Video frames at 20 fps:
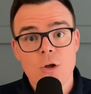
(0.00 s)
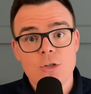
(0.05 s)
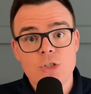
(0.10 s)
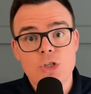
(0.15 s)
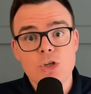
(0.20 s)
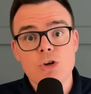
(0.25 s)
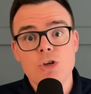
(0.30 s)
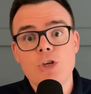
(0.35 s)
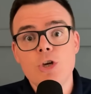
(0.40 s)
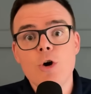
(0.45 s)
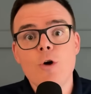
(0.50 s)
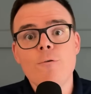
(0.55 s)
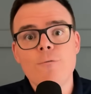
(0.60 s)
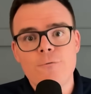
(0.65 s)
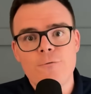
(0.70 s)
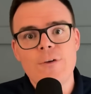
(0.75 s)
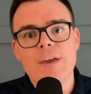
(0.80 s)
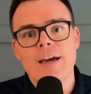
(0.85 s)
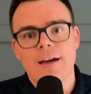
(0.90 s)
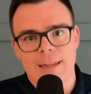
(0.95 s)
Do you
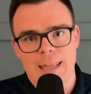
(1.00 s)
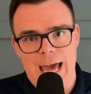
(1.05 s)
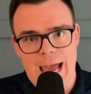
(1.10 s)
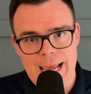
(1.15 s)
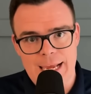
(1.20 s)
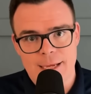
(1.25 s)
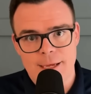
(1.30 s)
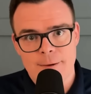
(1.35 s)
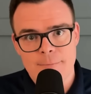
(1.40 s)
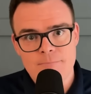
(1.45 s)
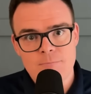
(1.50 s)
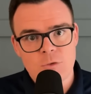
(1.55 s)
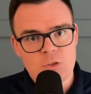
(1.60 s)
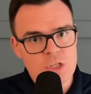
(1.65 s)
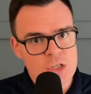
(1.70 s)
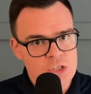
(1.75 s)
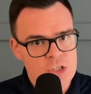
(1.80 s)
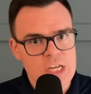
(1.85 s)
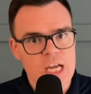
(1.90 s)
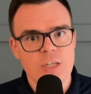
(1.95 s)
feel like,
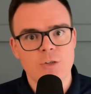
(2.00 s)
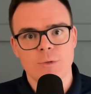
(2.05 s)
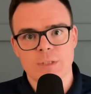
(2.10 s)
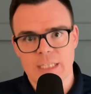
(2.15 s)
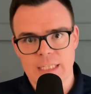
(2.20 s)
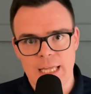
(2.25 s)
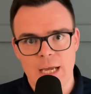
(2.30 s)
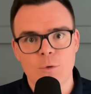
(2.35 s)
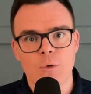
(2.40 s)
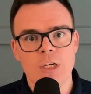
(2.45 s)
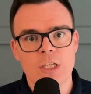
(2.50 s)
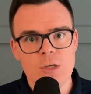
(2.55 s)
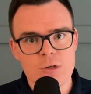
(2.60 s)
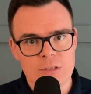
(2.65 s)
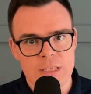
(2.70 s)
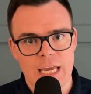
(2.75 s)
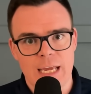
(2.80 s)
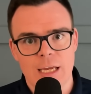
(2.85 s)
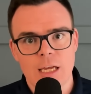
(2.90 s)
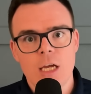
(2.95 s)
just genuinely, like, what do you
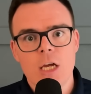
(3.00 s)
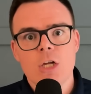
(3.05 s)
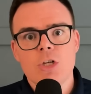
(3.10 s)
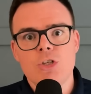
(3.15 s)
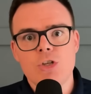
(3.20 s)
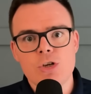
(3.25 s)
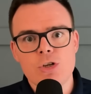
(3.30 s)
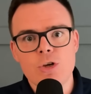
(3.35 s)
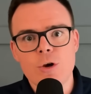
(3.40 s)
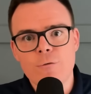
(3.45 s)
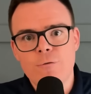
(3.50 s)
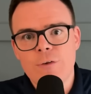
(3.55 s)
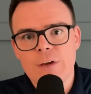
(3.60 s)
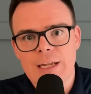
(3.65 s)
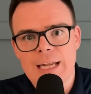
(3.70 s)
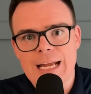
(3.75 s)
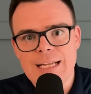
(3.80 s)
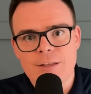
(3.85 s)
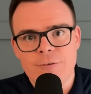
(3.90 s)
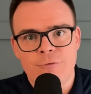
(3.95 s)
think? Do you feel
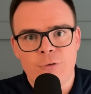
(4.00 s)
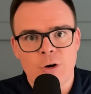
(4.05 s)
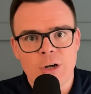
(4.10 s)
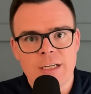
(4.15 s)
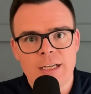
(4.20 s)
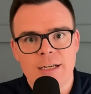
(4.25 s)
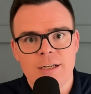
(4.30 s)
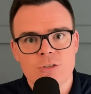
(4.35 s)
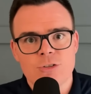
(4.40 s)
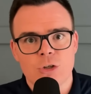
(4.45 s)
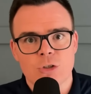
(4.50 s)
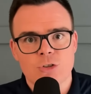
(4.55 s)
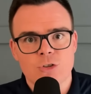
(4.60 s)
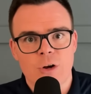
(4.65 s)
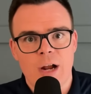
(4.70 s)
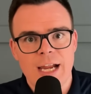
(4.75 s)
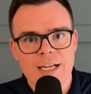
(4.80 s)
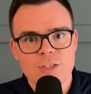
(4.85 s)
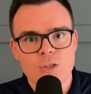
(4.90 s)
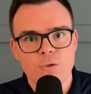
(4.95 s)
like the 49ers are
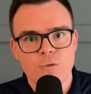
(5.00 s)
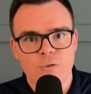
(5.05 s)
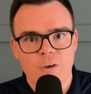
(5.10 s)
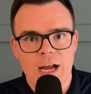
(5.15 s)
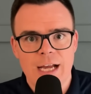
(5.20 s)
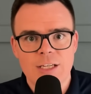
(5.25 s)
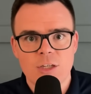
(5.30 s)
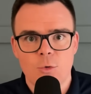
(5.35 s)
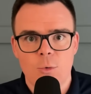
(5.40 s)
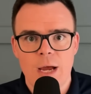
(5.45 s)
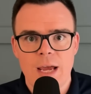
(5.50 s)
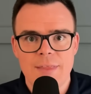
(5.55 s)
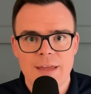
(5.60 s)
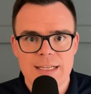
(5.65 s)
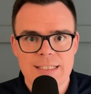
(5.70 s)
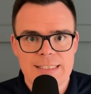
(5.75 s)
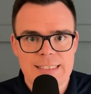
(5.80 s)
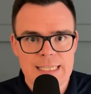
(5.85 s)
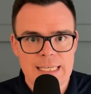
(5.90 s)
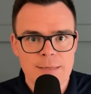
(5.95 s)
trying to find a way
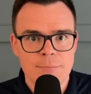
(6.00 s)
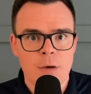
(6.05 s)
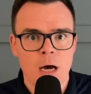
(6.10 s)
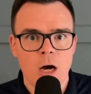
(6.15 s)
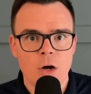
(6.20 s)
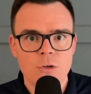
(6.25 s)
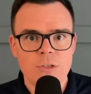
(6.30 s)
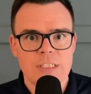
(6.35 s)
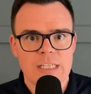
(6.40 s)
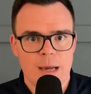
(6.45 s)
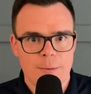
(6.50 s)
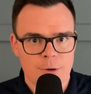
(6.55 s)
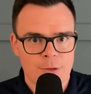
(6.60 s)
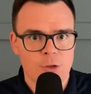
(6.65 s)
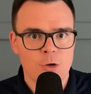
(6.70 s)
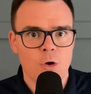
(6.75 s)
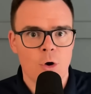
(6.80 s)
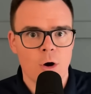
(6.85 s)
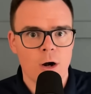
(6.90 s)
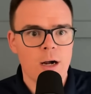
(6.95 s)
that Deebo
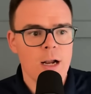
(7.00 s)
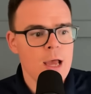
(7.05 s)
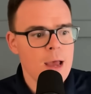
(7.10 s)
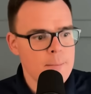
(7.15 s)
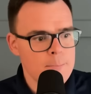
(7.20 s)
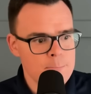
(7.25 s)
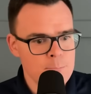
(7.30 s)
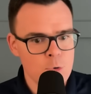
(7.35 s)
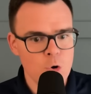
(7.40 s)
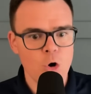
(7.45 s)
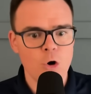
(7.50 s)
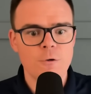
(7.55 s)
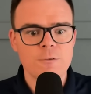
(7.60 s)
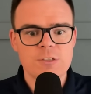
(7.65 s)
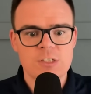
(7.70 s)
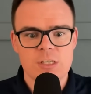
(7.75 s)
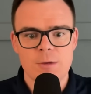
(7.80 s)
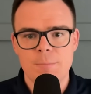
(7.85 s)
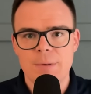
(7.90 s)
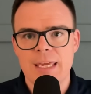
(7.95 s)
Lenoir
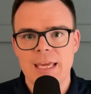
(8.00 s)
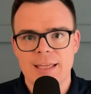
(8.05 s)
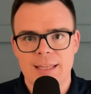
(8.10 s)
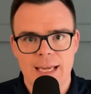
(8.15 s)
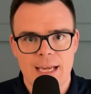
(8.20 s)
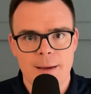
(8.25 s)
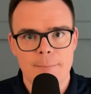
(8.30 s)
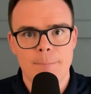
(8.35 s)
moves to being like a